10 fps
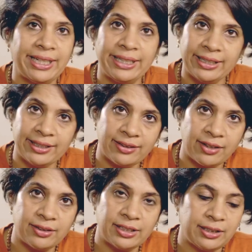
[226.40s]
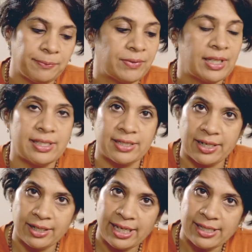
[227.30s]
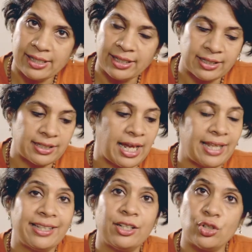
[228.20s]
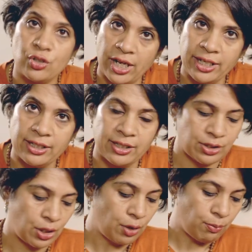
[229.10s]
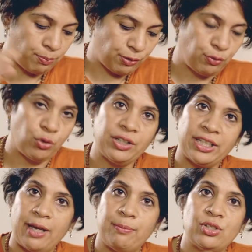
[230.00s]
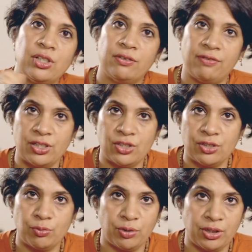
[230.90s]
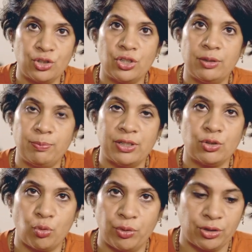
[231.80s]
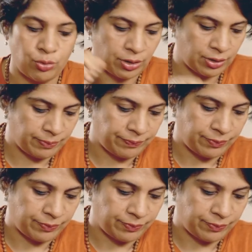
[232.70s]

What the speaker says: cleaning thoroughly, sterilizing it, and then drying it before the cabbage and the veggies with the chili paste go into it.